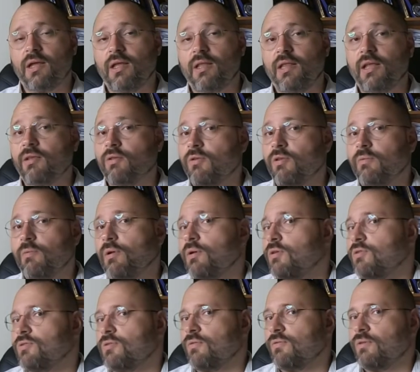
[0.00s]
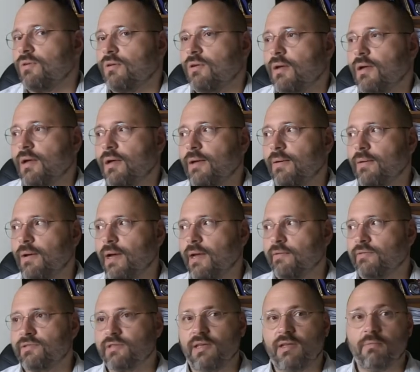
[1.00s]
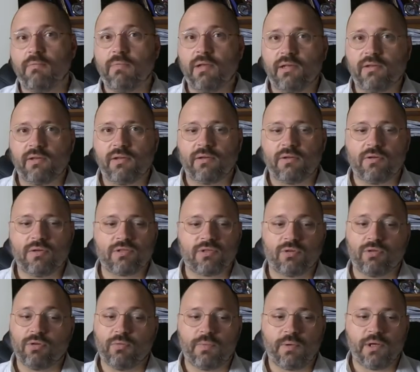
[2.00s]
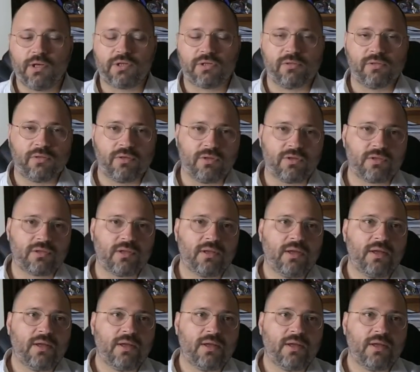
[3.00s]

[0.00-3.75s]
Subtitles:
not only because of the I'd say military cost or the operation cost,